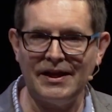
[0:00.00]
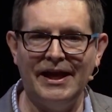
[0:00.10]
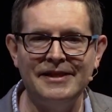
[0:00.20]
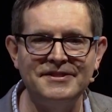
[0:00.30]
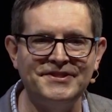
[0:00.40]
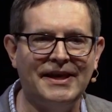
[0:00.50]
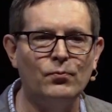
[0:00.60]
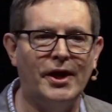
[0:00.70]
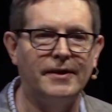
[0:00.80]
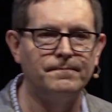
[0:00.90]
In the same
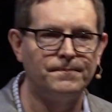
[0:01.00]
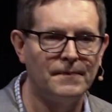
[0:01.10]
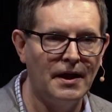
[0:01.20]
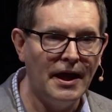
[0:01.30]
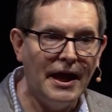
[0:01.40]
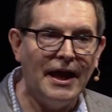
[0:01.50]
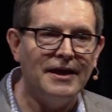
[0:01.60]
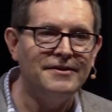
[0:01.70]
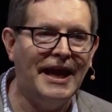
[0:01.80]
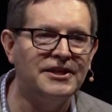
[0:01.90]
way,
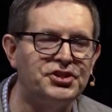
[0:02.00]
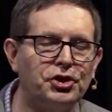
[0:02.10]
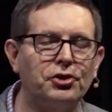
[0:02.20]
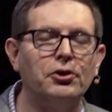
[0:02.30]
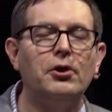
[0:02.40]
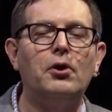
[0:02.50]
nature